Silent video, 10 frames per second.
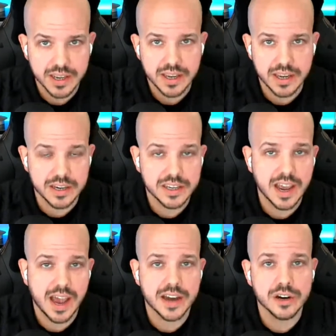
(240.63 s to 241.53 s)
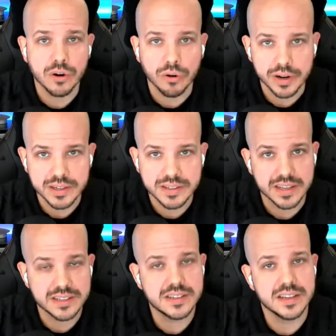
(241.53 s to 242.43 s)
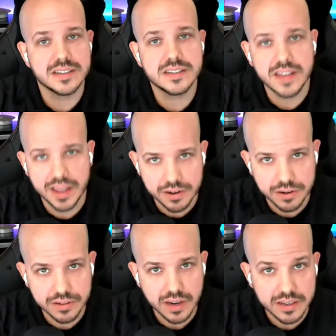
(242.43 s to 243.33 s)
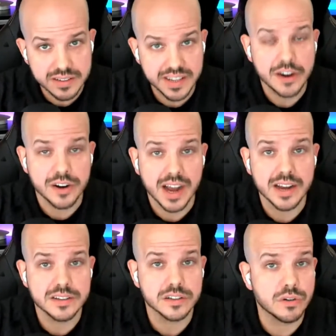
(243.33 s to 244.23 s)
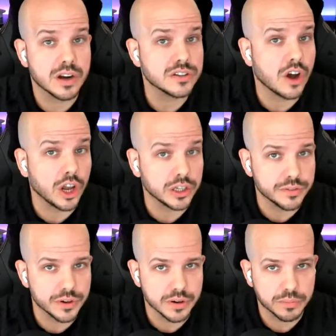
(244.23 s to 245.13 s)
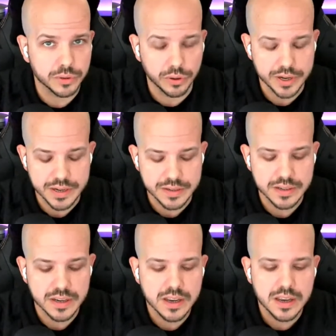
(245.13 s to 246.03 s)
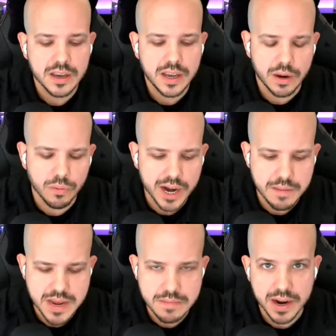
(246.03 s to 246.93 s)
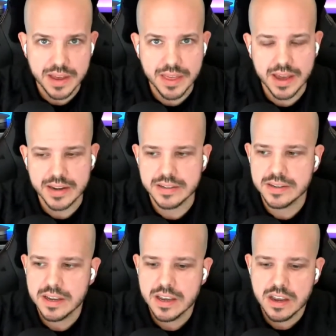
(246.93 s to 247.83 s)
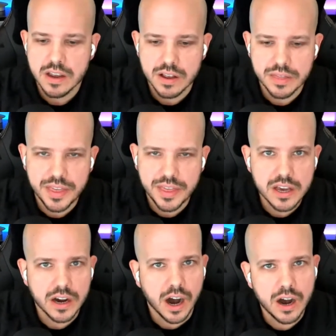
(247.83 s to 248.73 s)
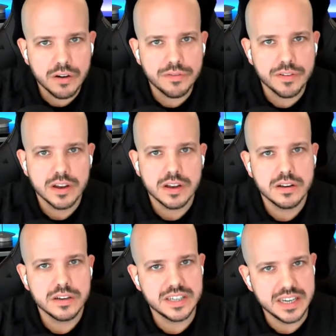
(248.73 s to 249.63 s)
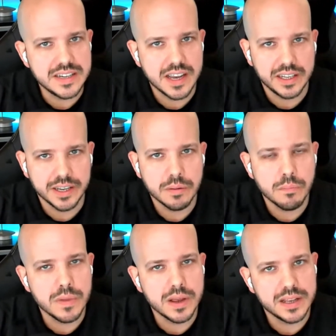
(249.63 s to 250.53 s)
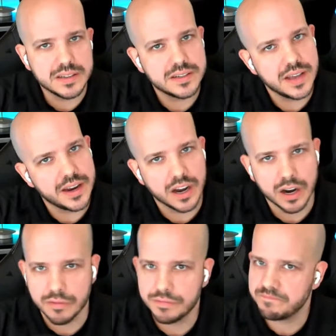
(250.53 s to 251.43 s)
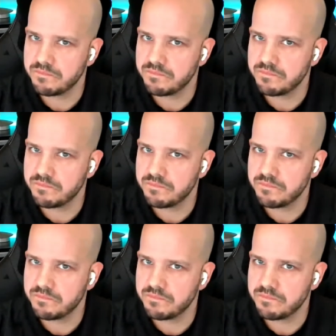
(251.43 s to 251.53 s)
into categories that is standardized across all of your employees. And what I mean by that is, think of detailing instead of